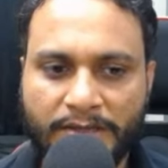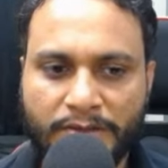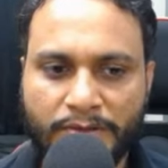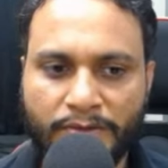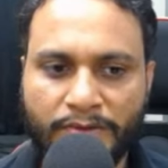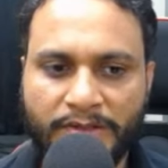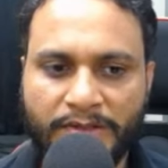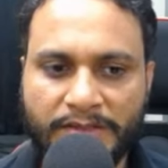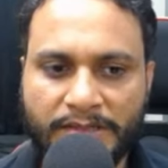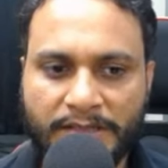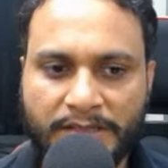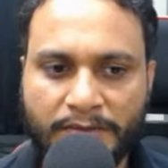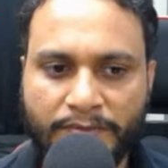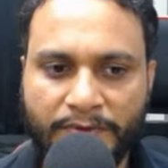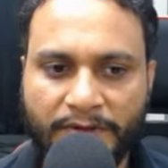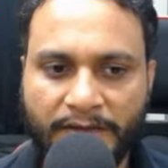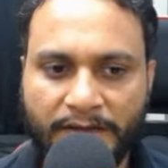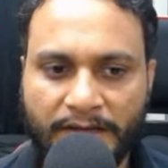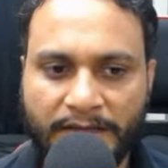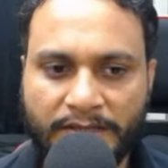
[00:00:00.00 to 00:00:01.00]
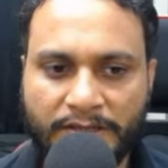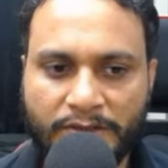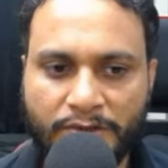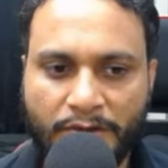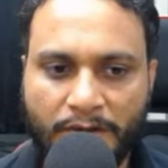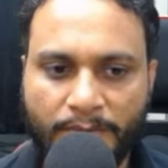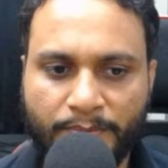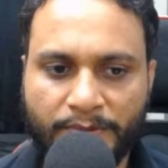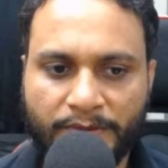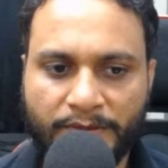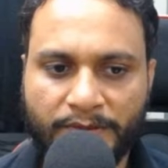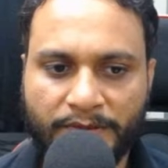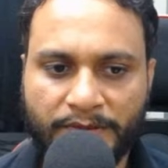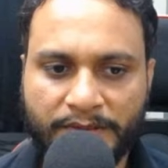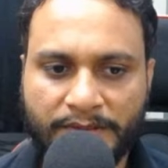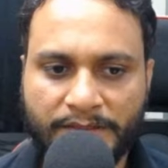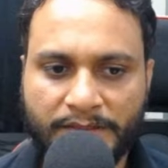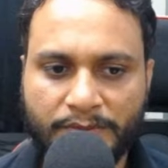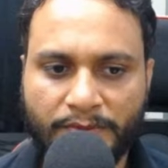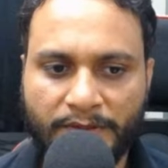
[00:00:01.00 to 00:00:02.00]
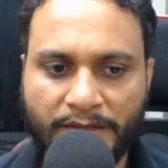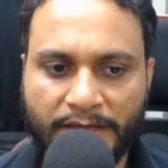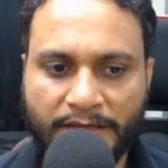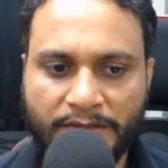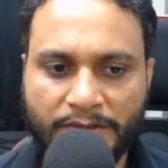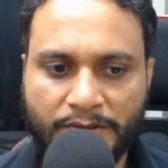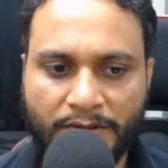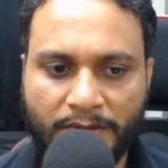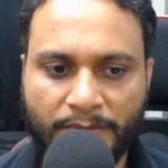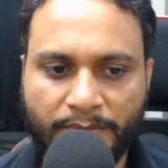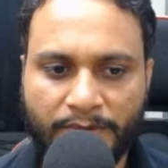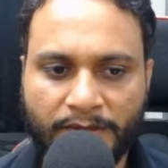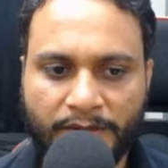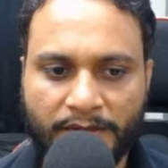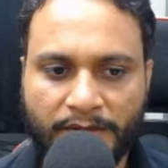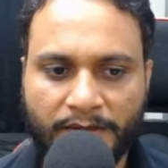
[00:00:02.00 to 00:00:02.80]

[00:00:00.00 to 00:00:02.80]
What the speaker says: So this is where I stop. This is where I stop.